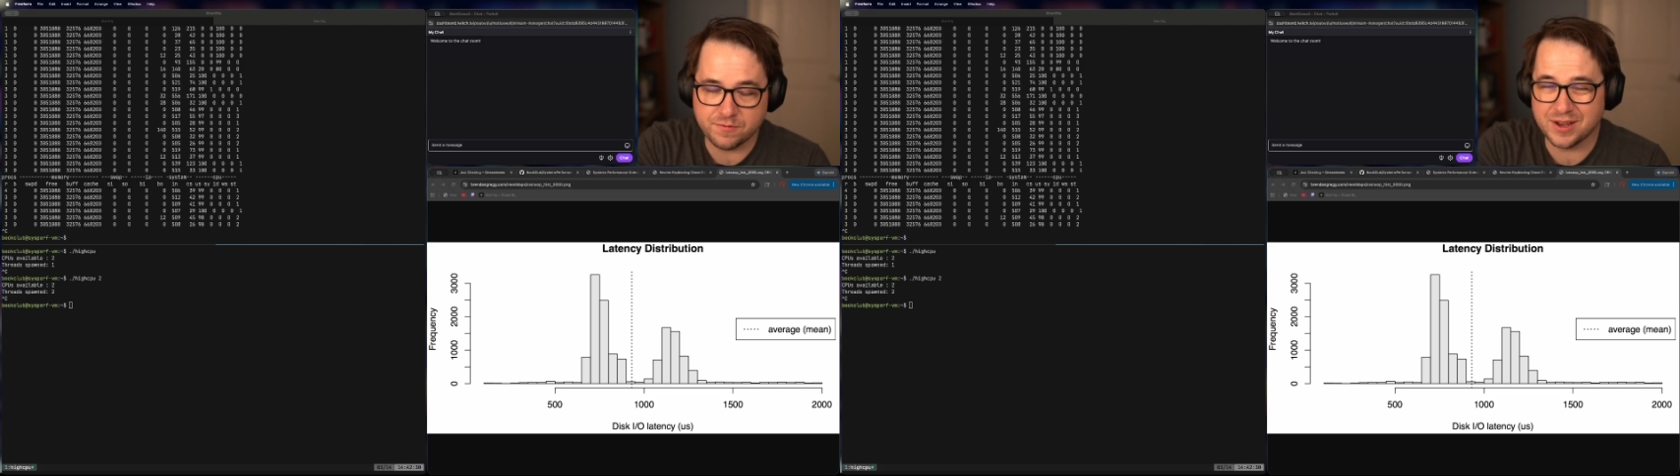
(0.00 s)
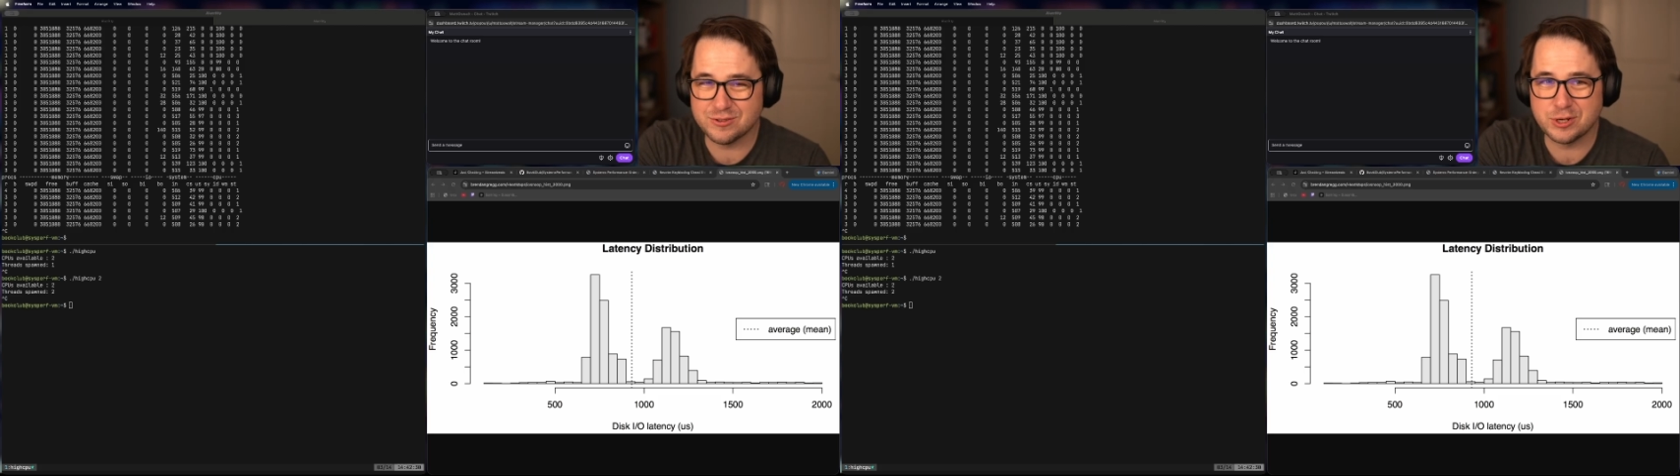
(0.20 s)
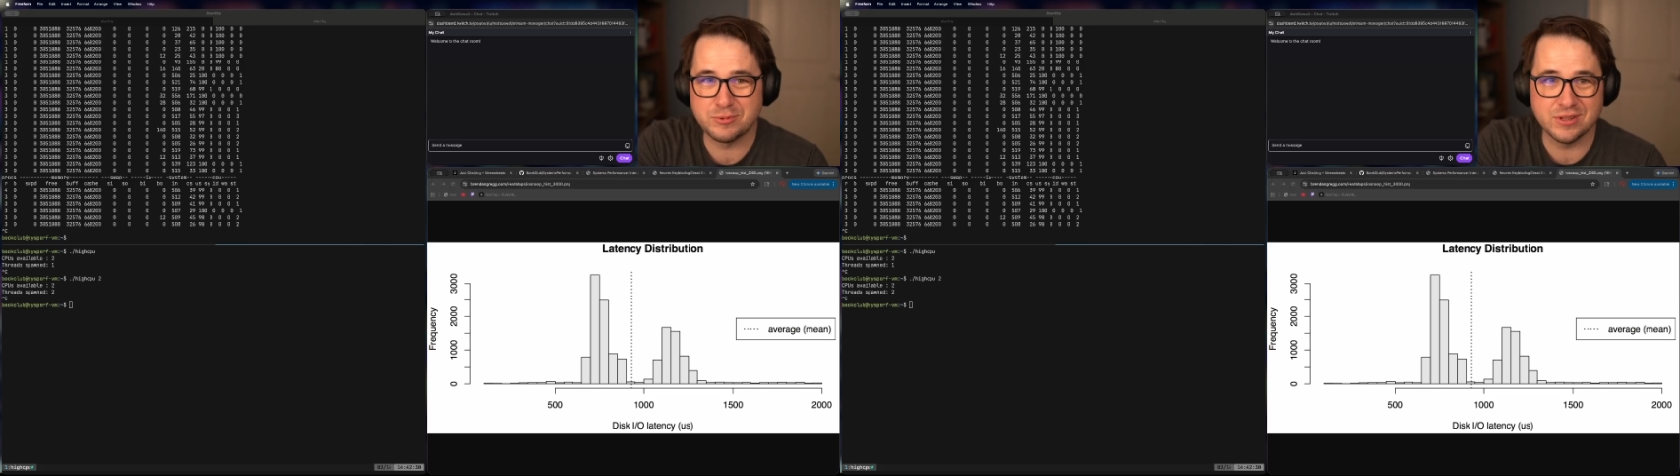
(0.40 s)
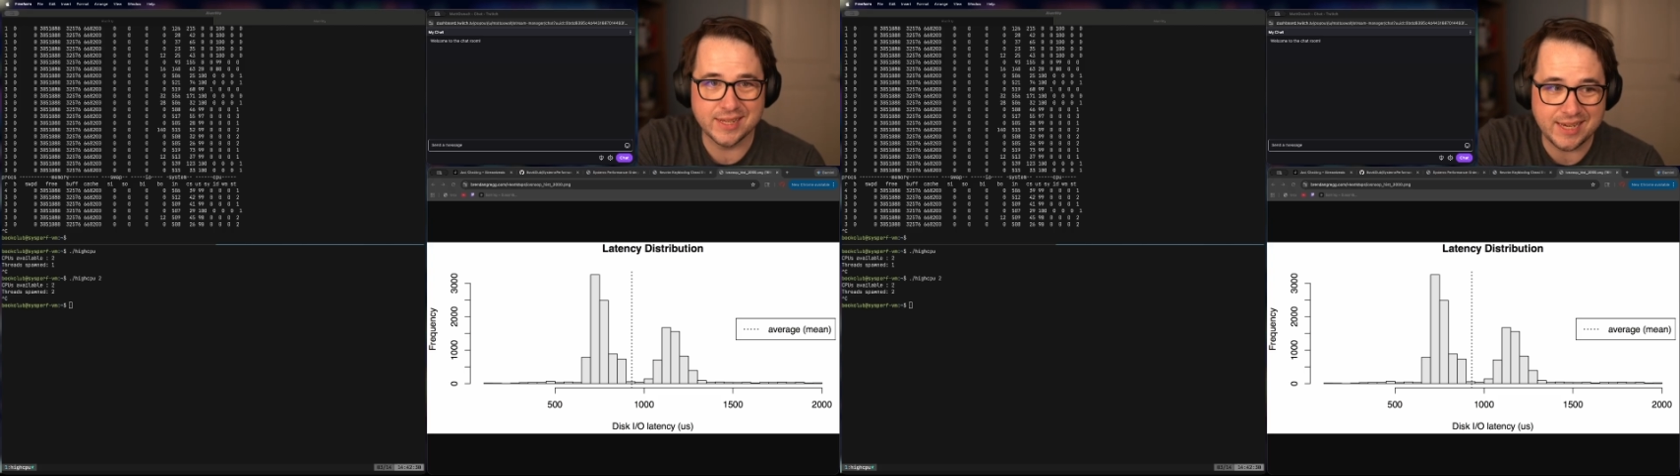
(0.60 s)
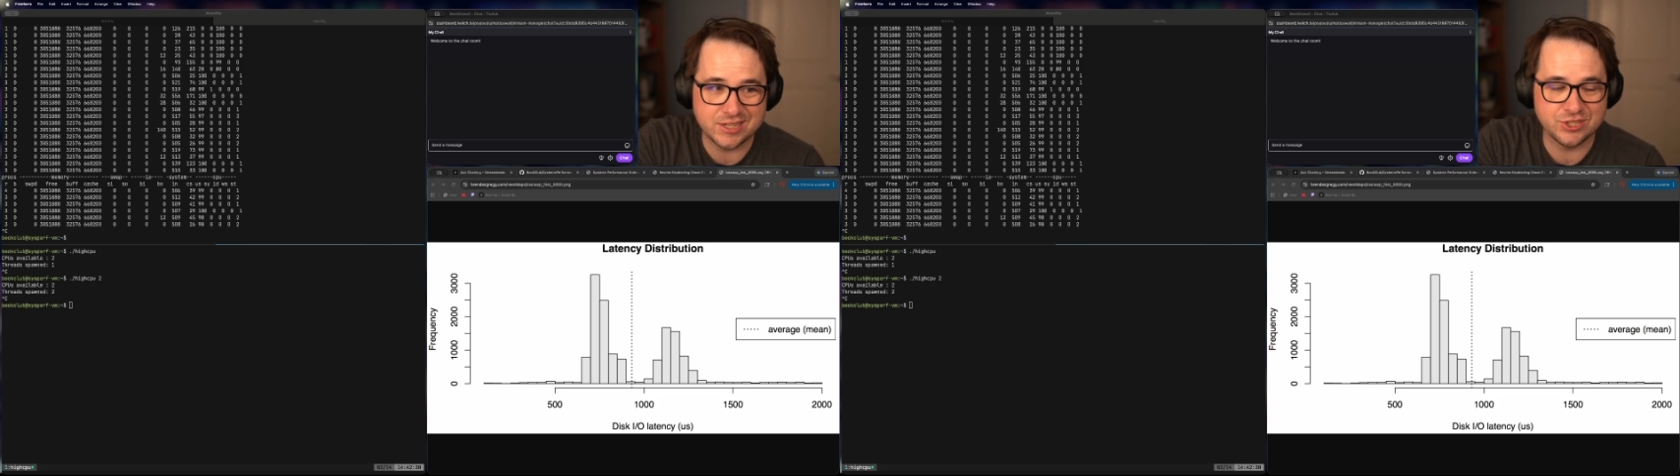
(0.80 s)
file descriptor
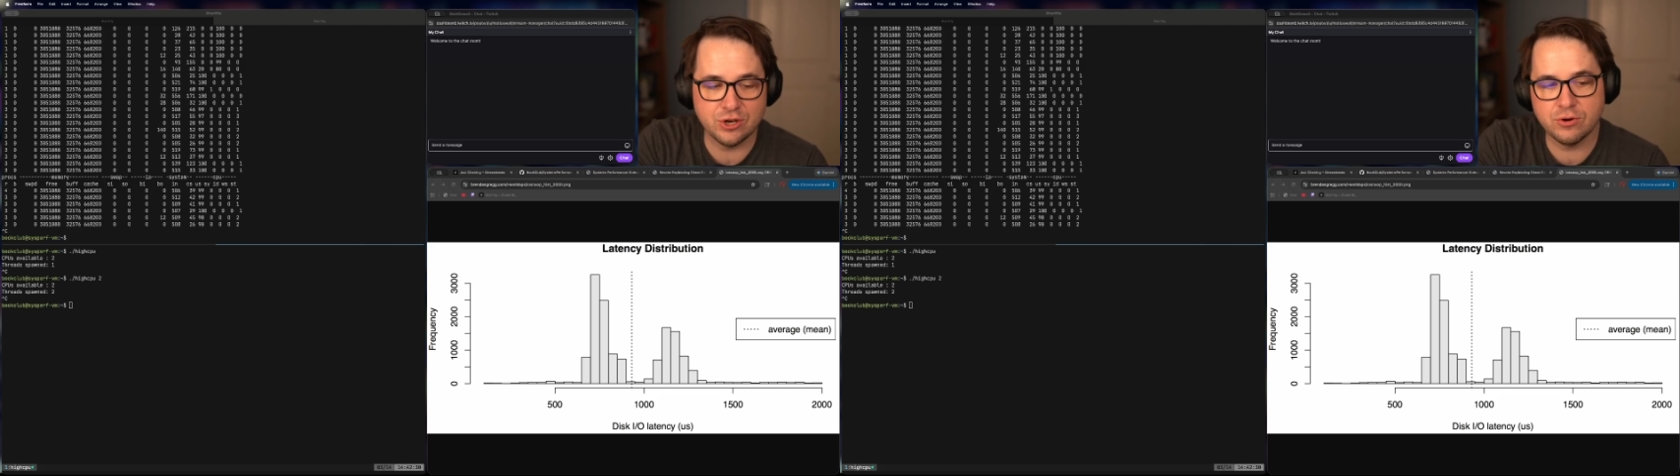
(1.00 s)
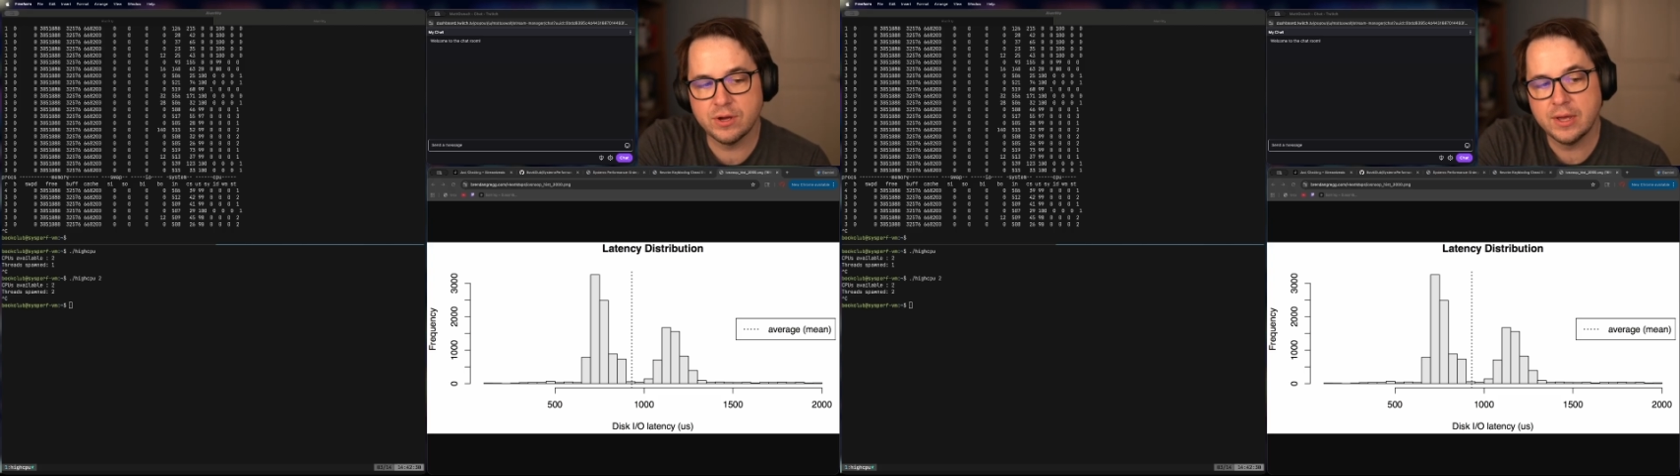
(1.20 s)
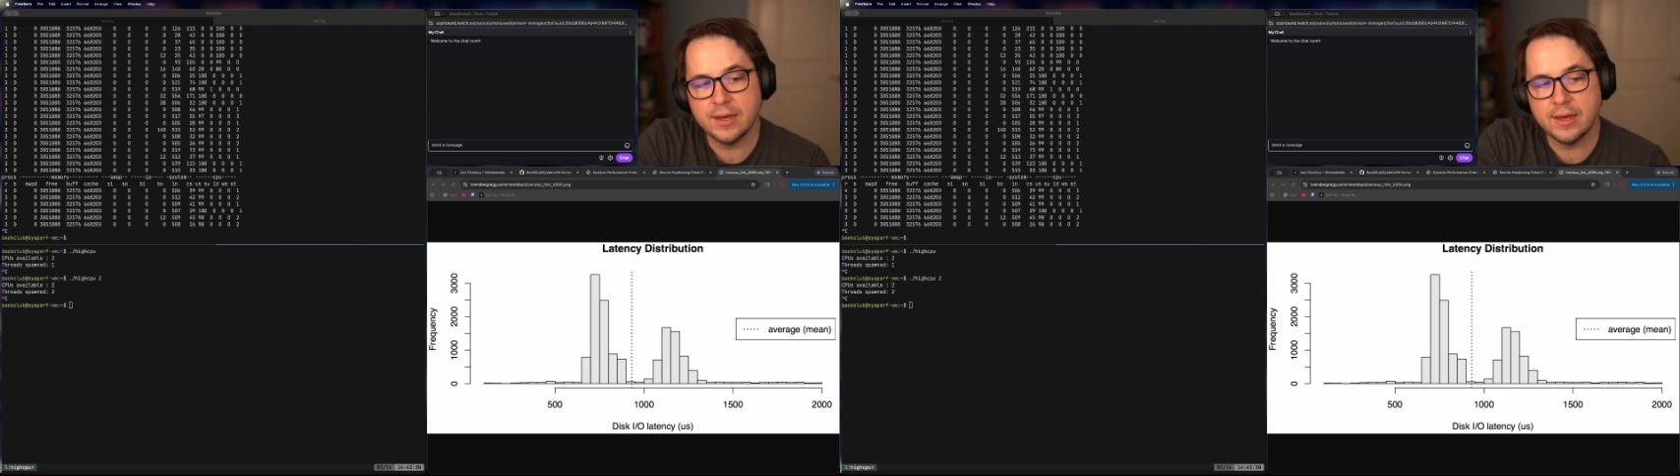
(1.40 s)
leak. So